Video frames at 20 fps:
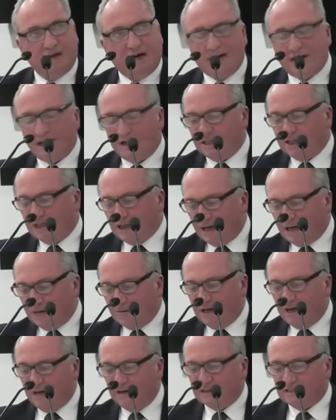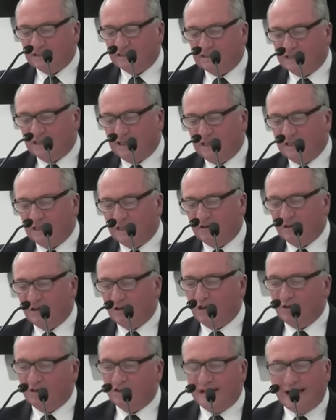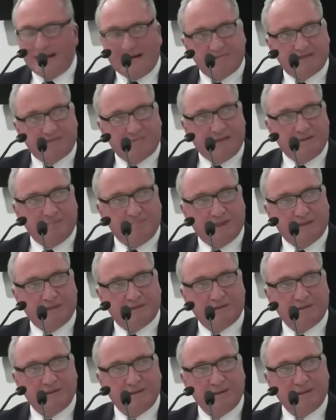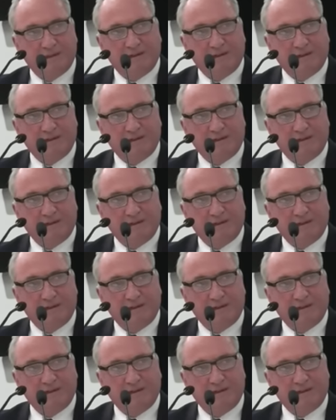I don't go to areas and see that new dams are being built